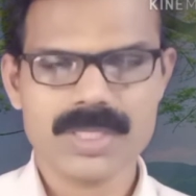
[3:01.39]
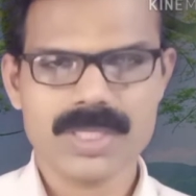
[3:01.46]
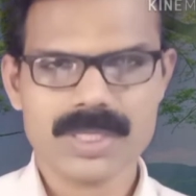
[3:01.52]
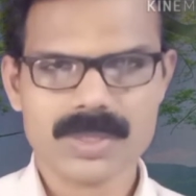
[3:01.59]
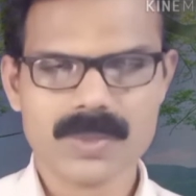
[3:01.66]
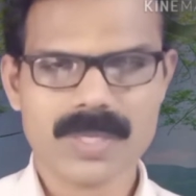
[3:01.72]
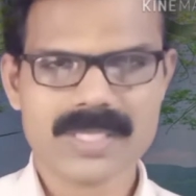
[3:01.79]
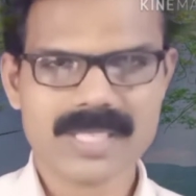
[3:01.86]

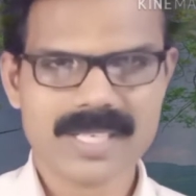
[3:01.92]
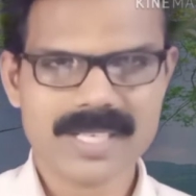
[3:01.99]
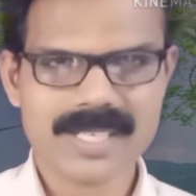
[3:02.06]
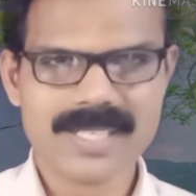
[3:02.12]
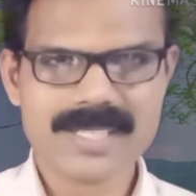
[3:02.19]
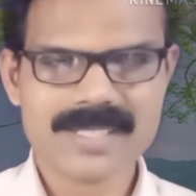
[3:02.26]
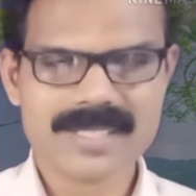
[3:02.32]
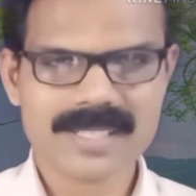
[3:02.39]
So as an
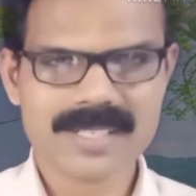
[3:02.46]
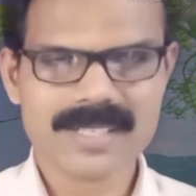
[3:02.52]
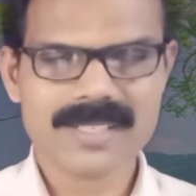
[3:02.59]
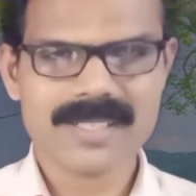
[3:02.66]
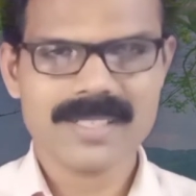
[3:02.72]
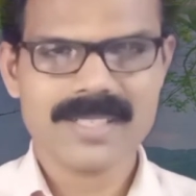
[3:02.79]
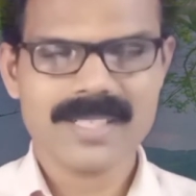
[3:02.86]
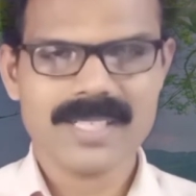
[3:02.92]
editor,
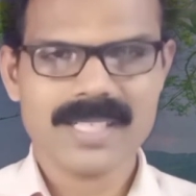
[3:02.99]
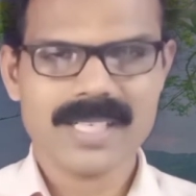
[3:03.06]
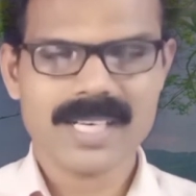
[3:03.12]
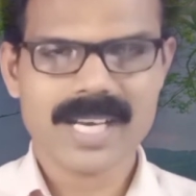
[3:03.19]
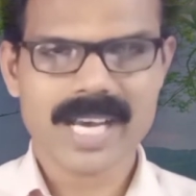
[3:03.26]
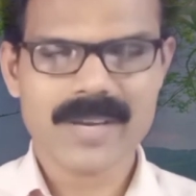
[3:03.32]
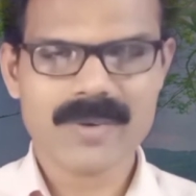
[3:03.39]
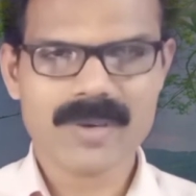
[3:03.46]

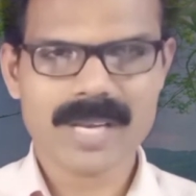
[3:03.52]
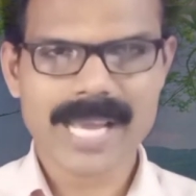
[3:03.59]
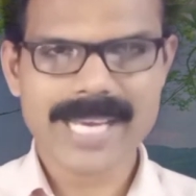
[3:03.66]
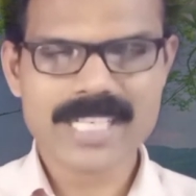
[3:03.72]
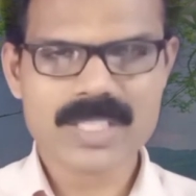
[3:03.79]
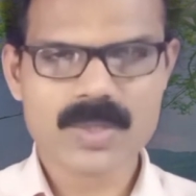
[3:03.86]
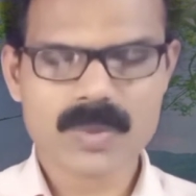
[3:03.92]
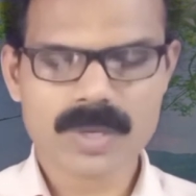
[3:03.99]
I would
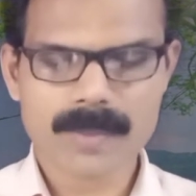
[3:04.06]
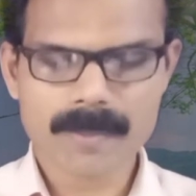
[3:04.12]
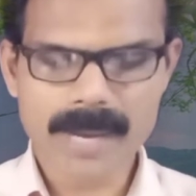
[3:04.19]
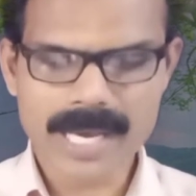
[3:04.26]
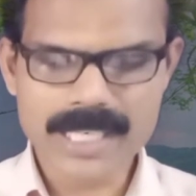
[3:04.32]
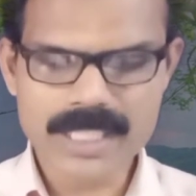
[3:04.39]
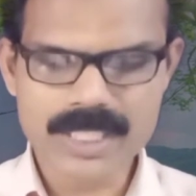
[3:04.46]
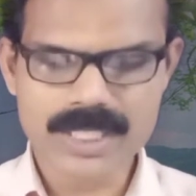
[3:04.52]
like to
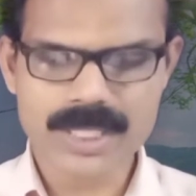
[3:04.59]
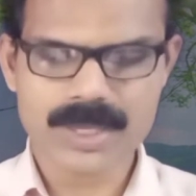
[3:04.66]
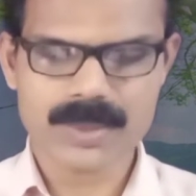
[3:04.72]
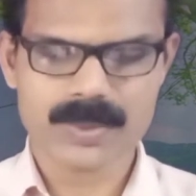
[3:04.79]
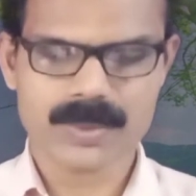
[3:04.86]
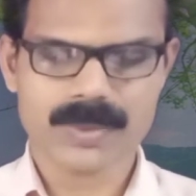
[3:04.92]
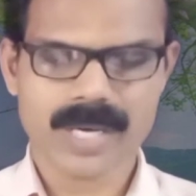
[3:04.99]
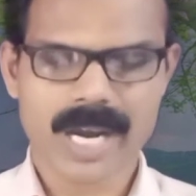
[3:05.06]
remind
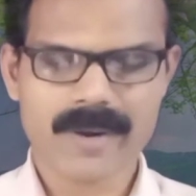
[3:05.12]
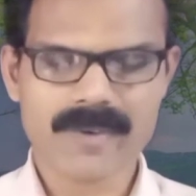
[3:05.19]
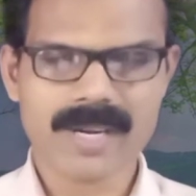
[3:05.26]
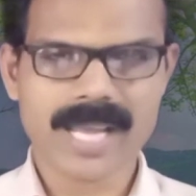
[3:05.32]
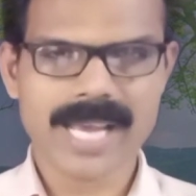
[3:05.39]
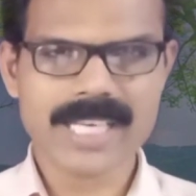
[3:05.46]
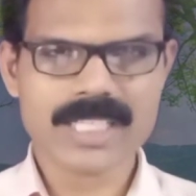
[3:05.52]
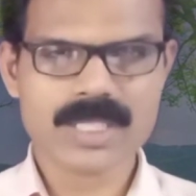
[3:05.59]
you, I would
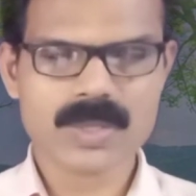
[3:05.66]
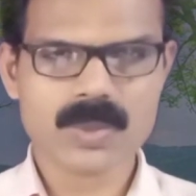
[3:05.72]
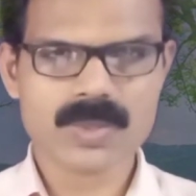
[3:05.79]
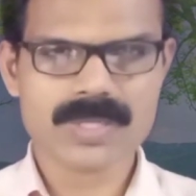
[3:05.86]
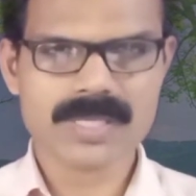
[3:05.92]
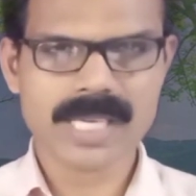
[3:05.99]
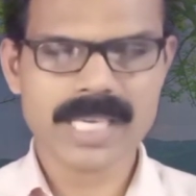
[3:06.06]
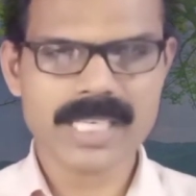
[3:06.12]
like to
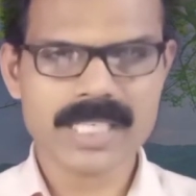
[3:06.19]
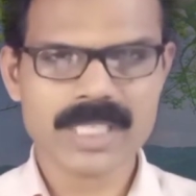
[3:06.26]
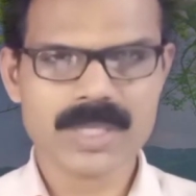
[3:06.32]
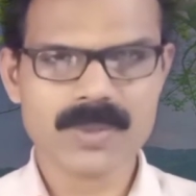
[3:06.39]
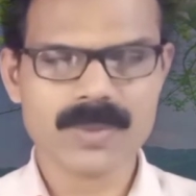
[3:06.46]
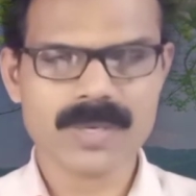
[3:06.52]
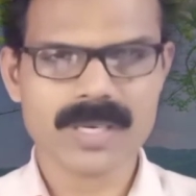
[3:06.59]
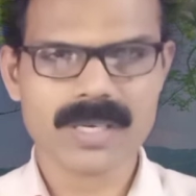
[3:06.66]
take
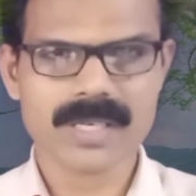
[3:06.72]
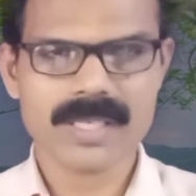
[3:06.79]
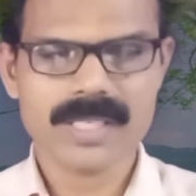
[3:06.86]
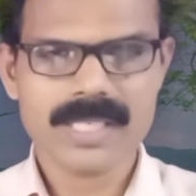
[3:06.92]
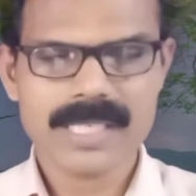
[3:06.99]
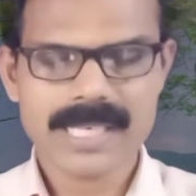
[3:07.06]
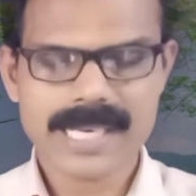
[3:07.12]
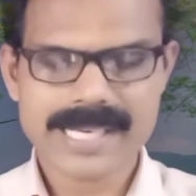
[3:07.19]
your
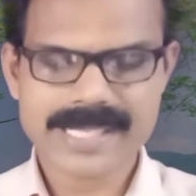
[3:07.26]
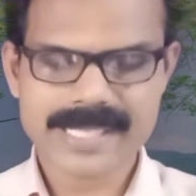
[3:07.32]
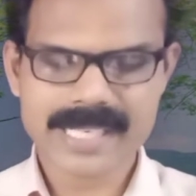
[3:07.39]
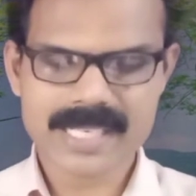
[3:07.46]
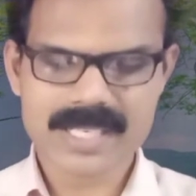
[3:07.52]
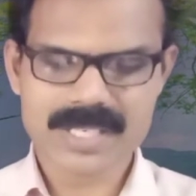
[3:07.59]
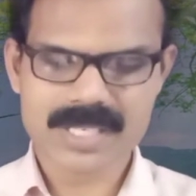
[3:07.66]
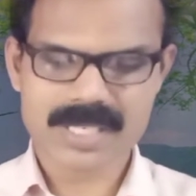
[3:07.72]

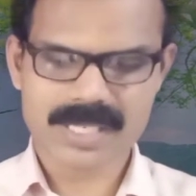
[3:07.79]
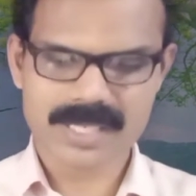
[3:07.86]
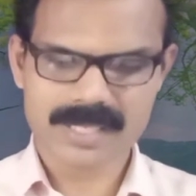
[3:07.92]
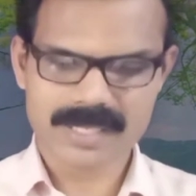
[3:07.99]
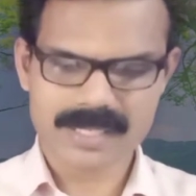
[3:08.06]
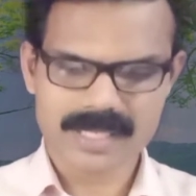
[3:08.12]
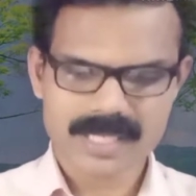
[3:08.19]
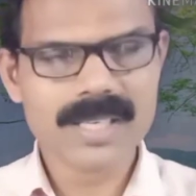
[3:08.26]

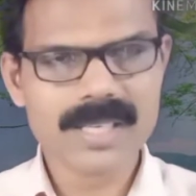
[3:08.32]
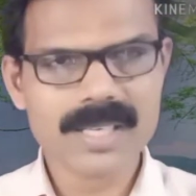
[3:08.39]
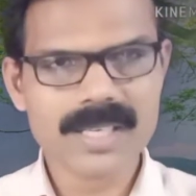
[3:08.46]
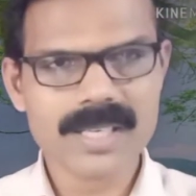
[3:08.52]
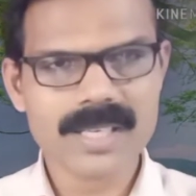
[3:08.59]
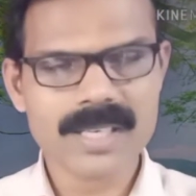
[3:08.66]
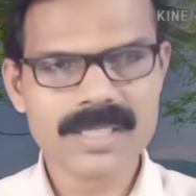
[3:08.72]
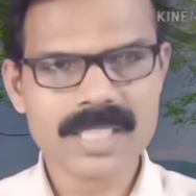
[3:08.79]
attention,
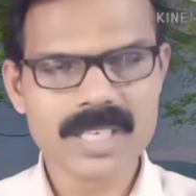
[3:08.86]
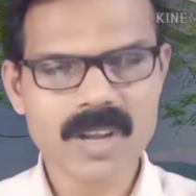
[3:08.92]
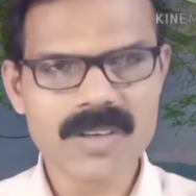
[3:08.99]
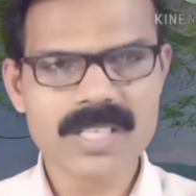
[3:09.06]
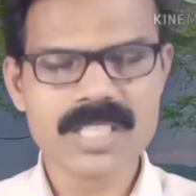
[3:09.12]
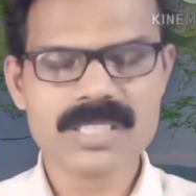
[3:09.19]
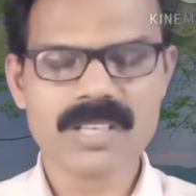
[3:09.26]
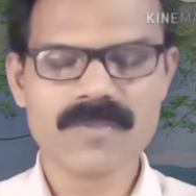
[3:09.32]
the
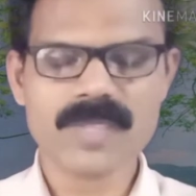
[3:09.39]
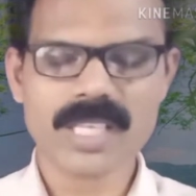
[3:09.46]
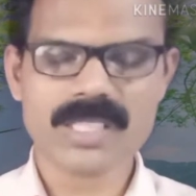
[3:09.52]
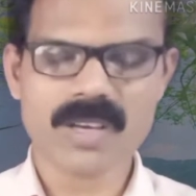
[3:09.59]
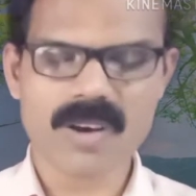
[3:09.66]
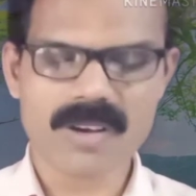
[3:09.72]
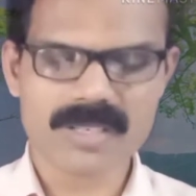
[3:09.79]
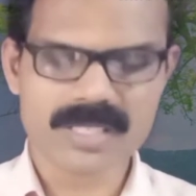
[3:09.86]
notice of the
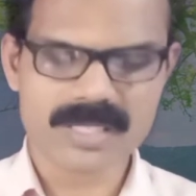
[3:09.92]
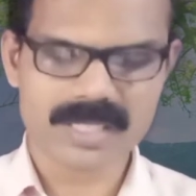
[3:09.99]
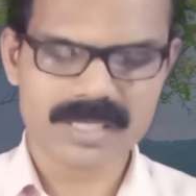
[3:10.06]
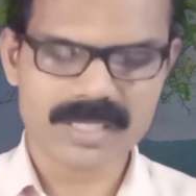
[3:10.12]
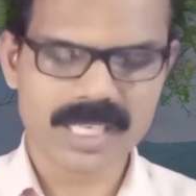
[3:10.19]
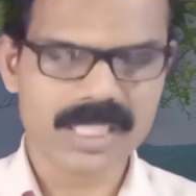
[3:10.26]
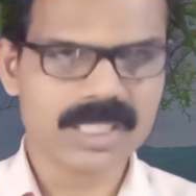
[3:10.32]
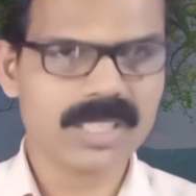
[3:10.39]
authority,
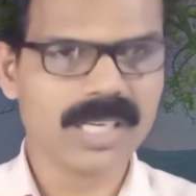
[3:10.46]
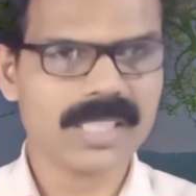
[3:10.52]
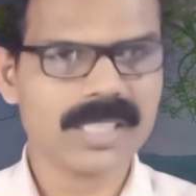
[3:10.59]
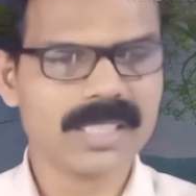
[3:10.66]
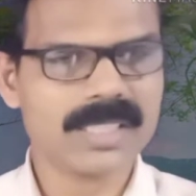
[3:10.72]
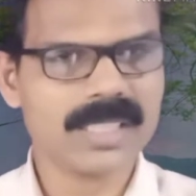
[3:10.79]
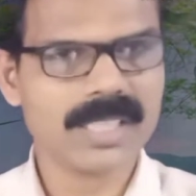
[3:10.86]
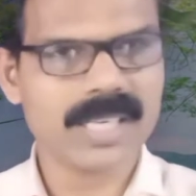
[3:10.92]

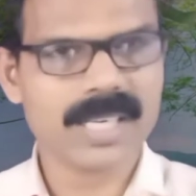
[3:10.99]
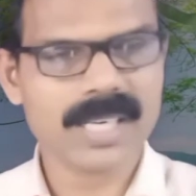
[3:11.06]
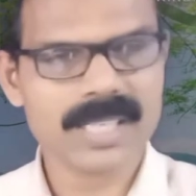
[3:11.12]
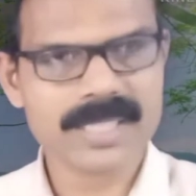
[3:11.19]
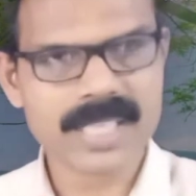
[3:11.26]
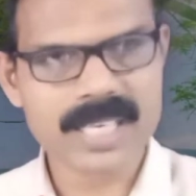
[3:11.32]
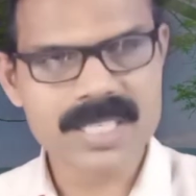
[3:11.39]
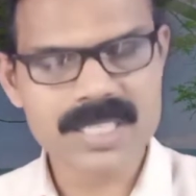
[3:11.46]

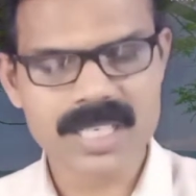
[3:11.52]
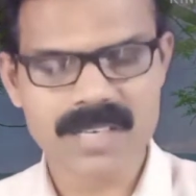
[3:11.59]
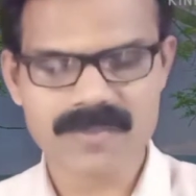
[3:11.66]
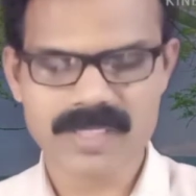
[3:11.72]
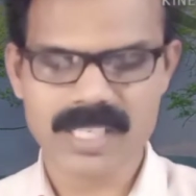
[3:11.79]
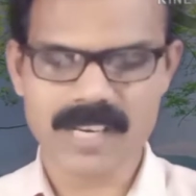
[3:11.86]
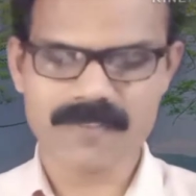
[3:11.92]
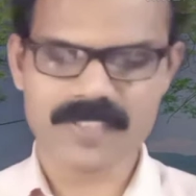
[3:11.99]
the attention
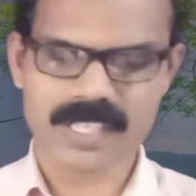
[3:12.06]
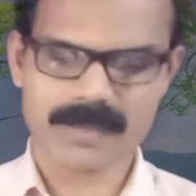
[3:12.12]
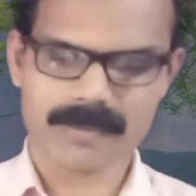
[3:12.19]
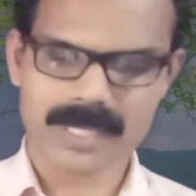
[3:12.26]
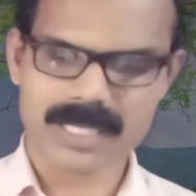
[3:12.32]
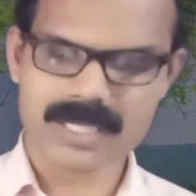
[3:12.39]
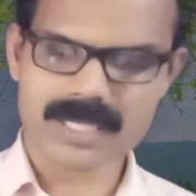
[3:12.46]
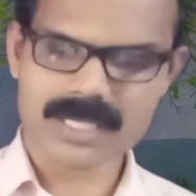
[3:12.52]
of the
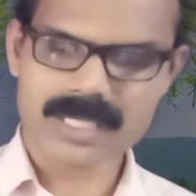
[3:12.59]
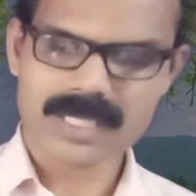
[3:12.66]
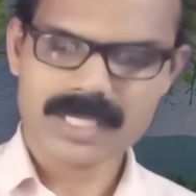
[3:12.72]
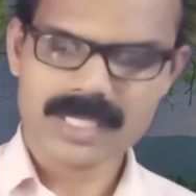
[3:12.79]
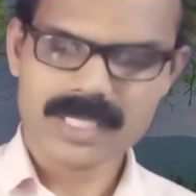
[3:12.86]
government.